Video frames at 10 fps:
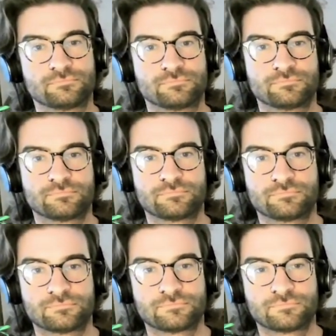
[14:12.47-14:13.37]

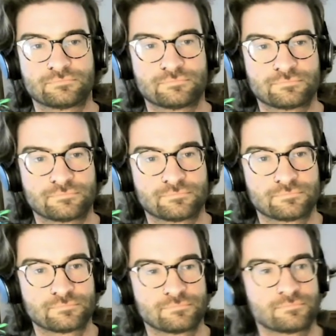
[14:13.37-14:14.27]

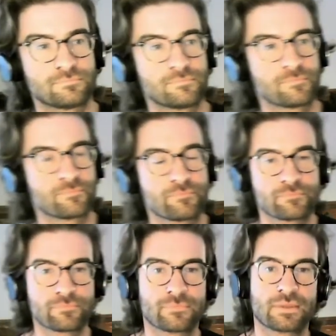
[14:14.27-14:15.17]

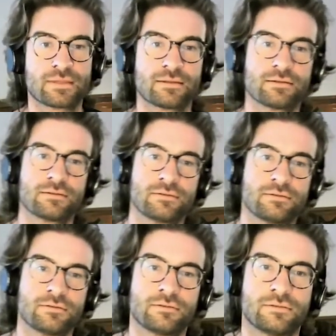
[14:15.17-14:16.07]

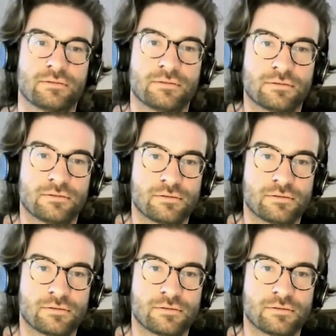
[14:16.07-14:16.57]
[no speech]